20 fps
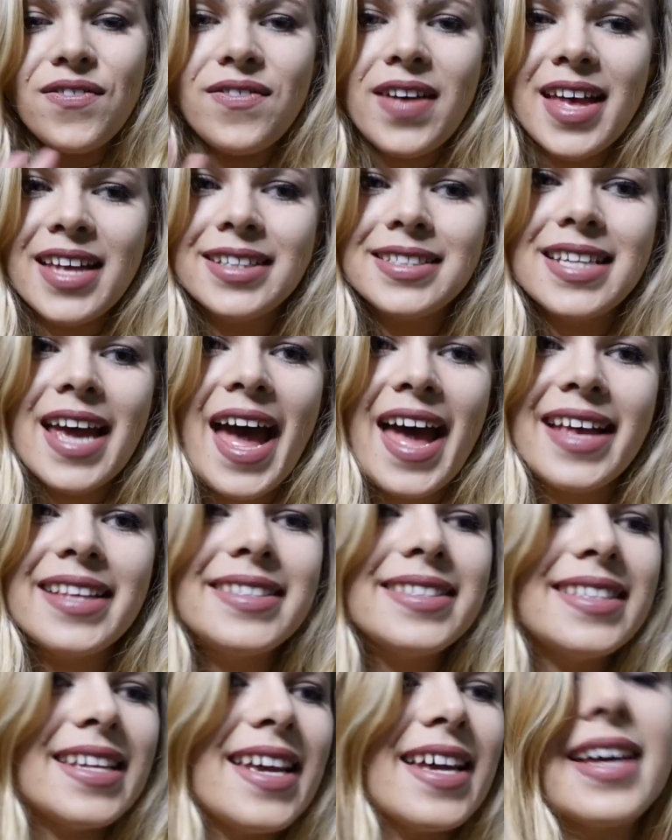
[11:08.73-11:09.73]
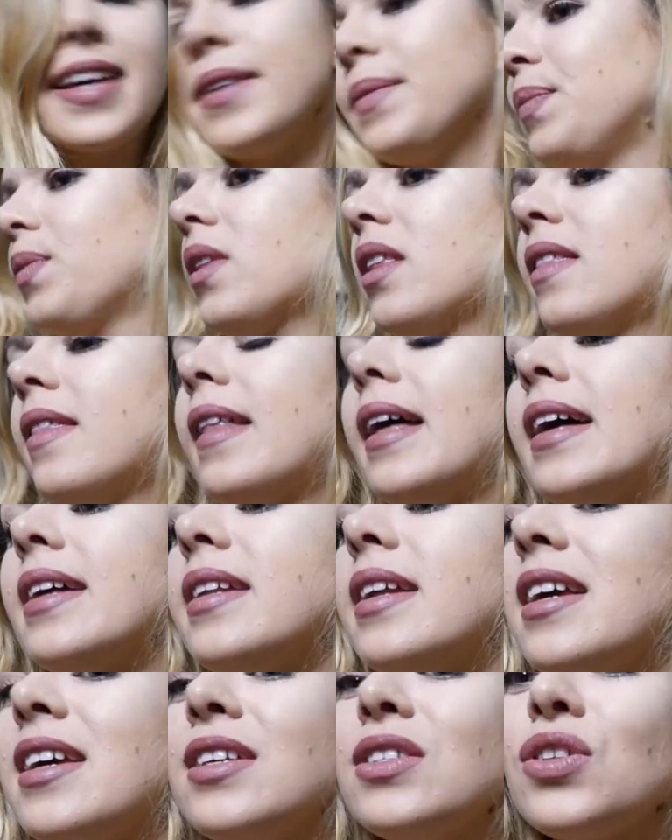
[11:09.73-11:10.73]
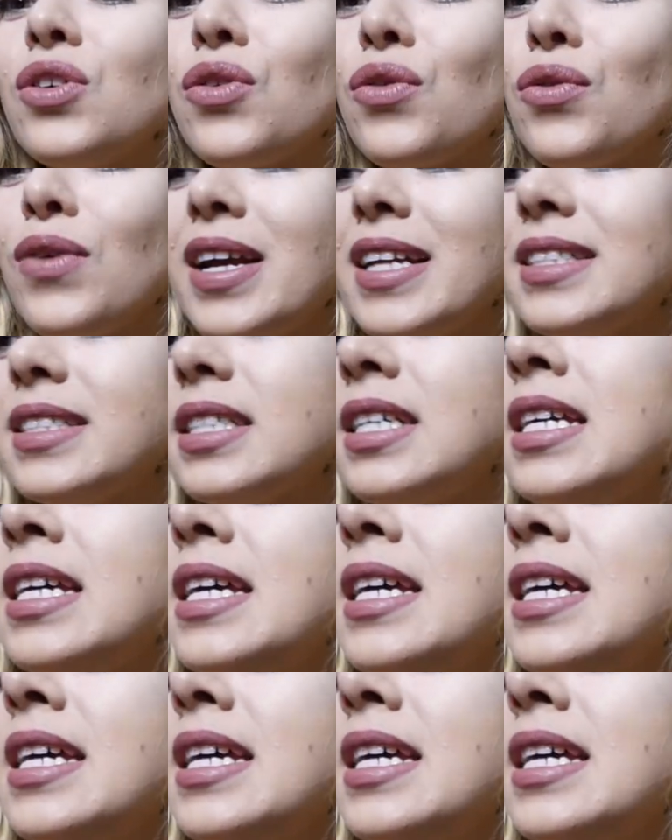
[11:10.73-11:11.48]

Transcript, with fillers: Fantastic. That is great.